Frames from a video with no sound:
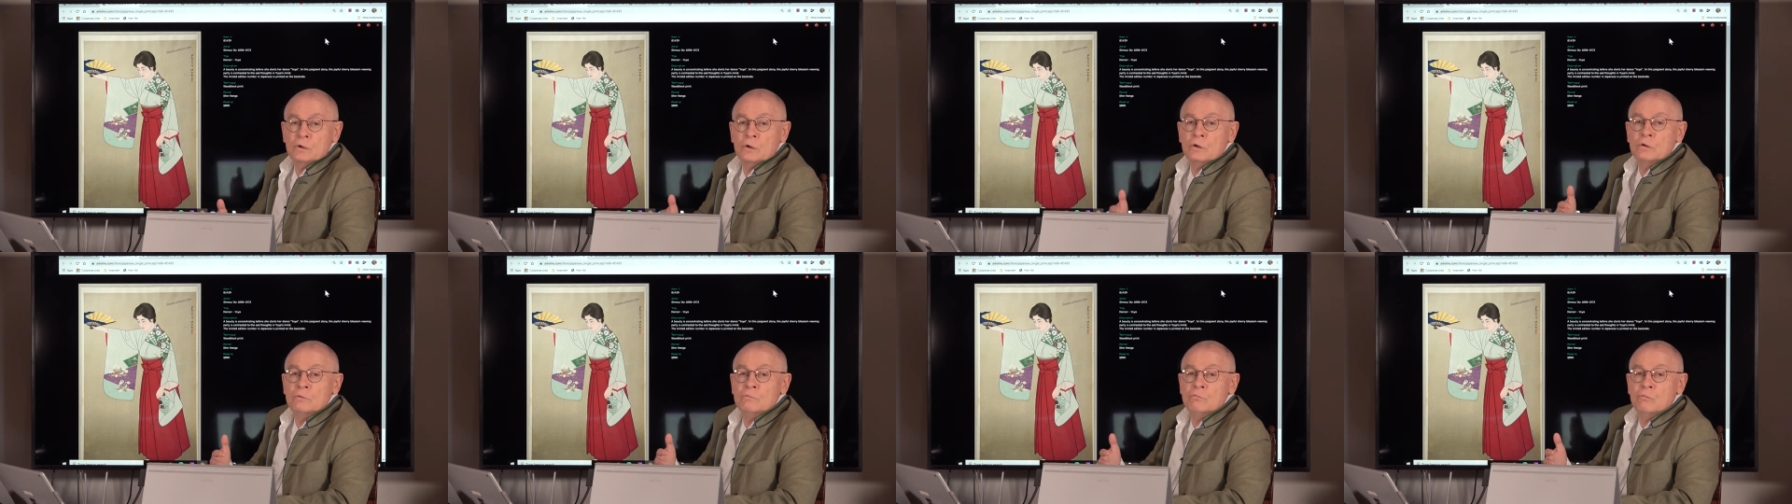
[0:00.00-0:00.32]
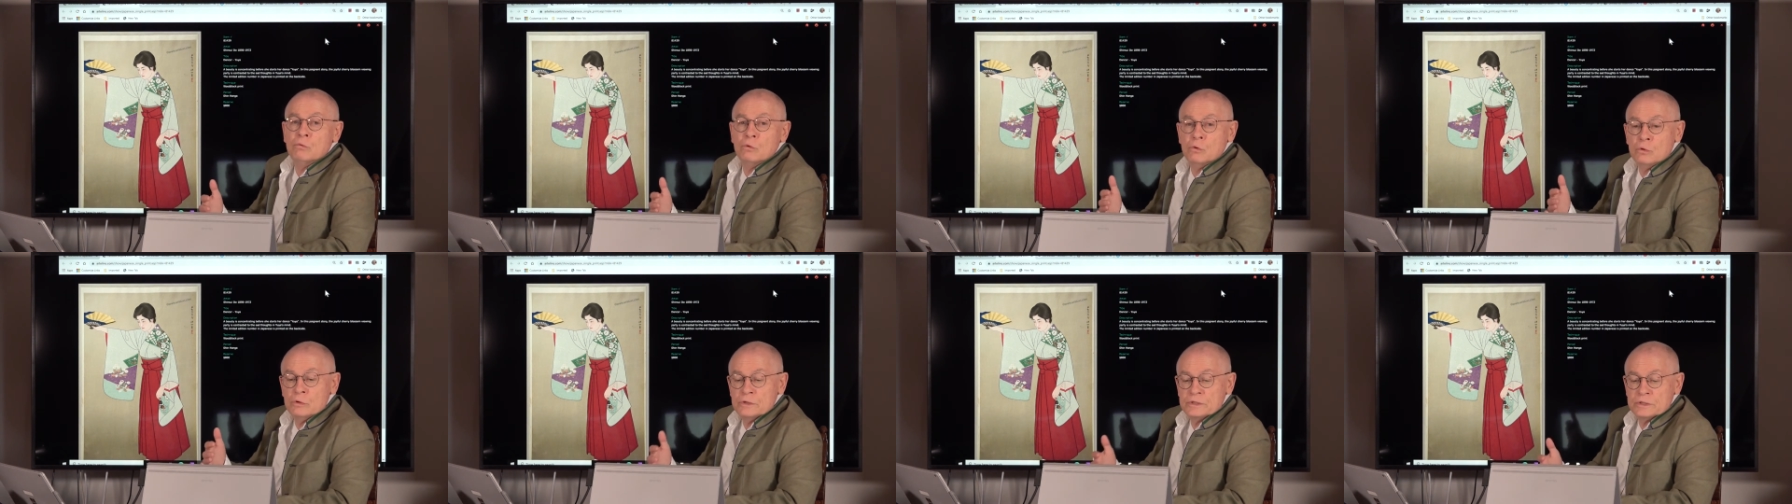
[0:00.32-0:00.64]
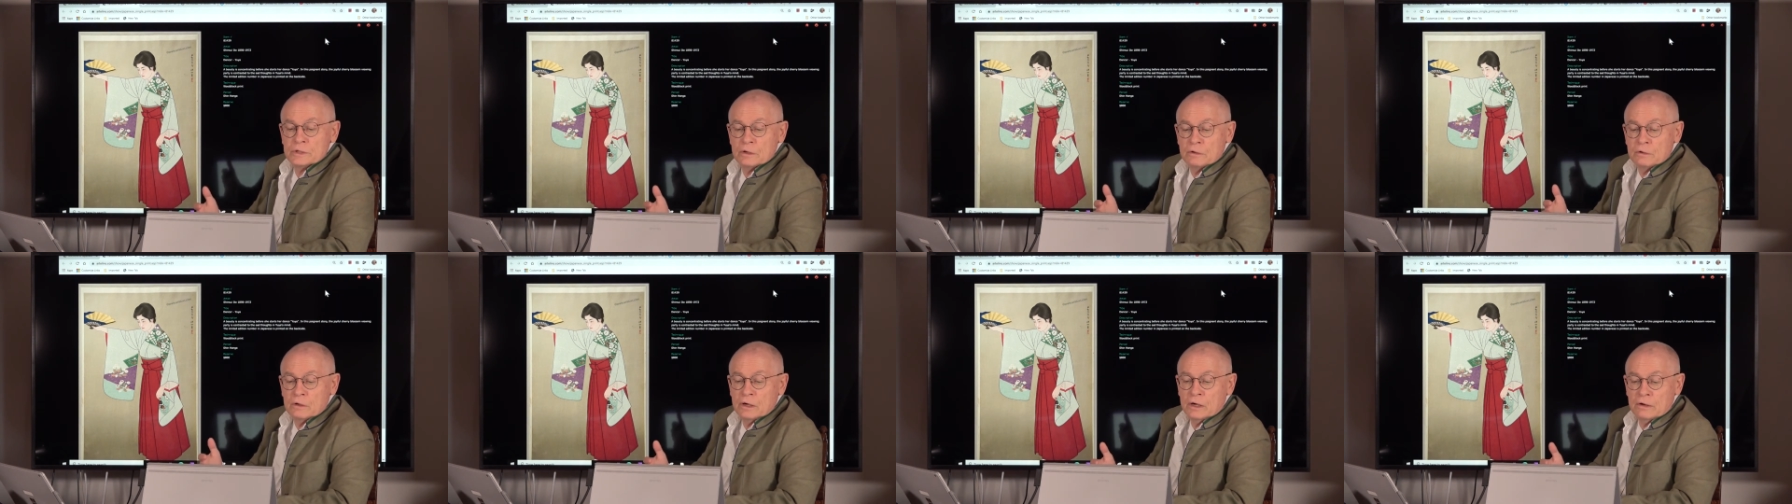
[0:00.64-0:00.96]
on
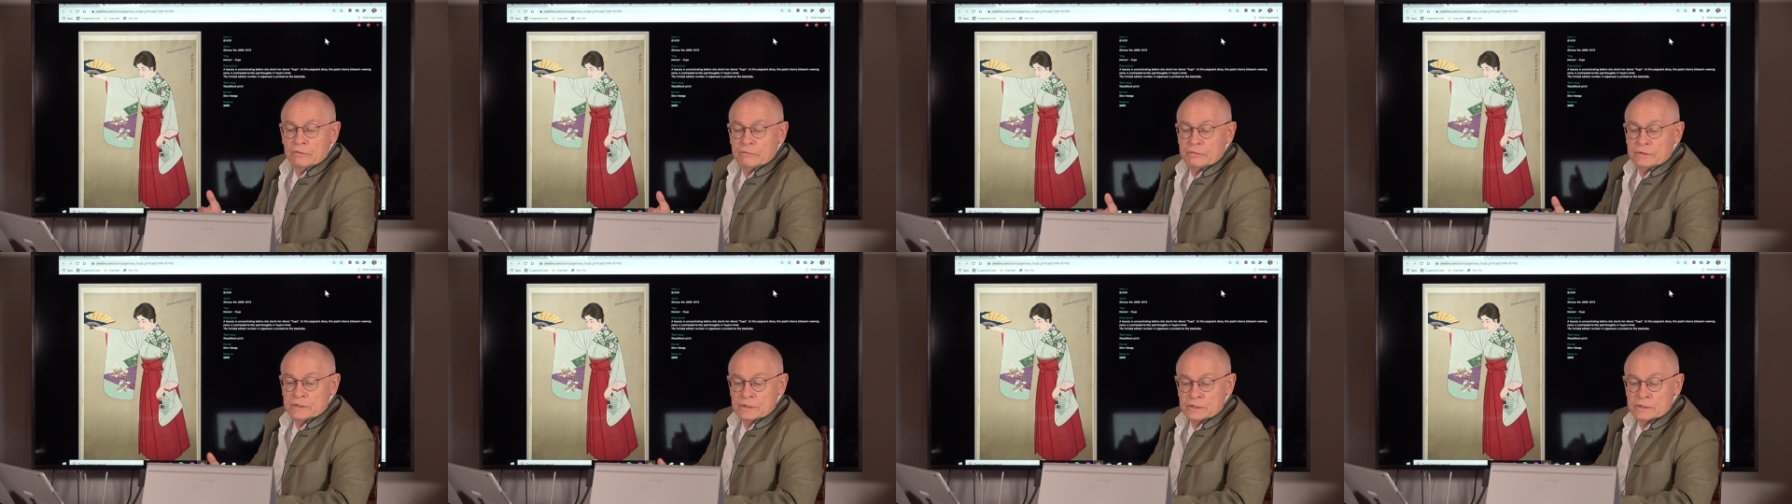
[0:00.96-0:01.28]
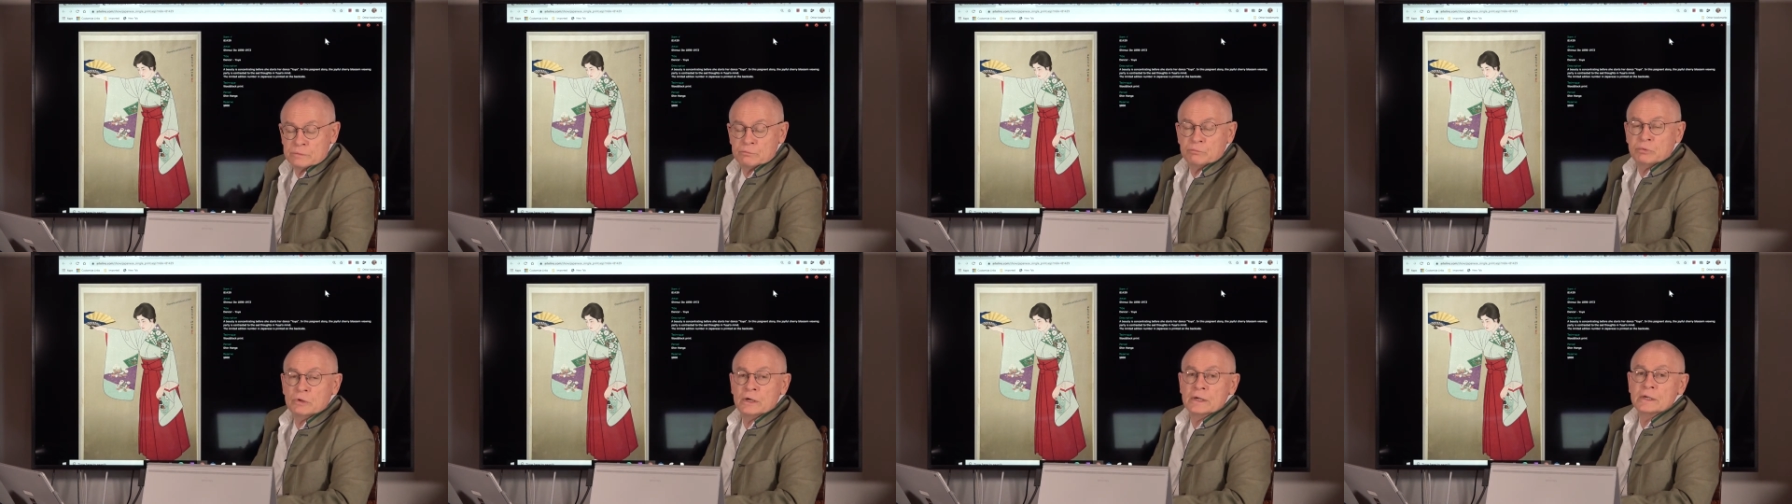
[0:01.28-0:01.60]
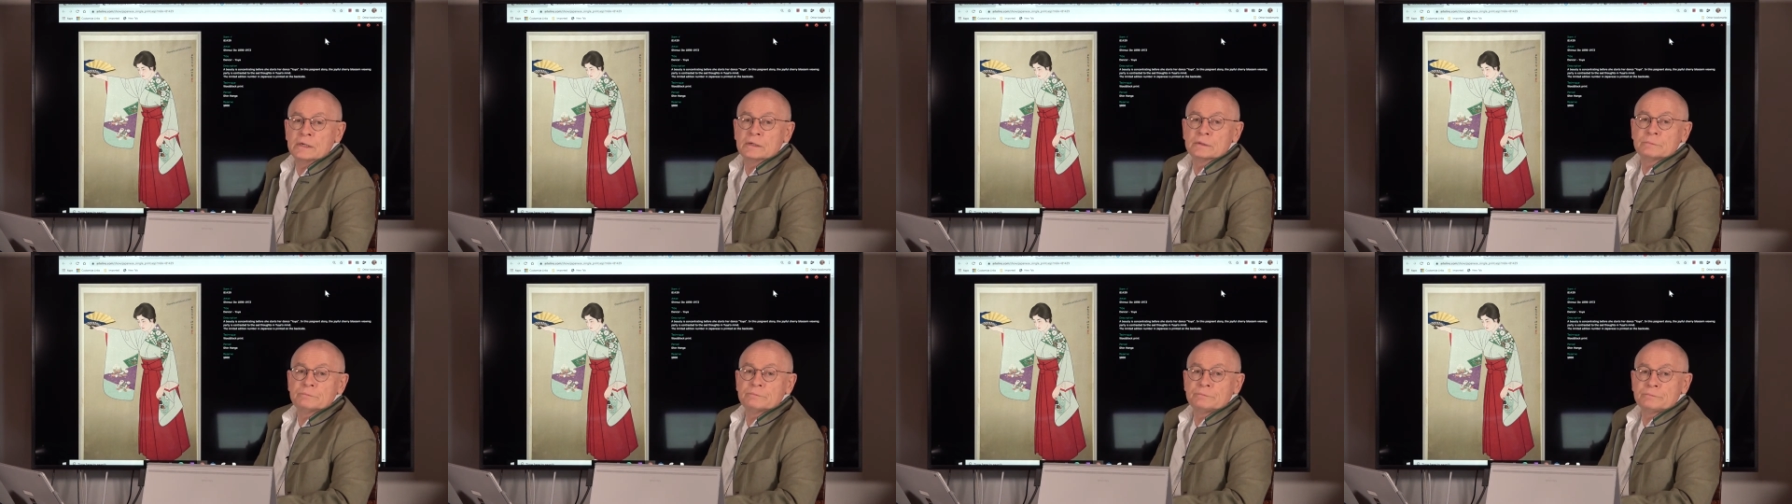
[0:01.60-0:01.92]
verso of this print.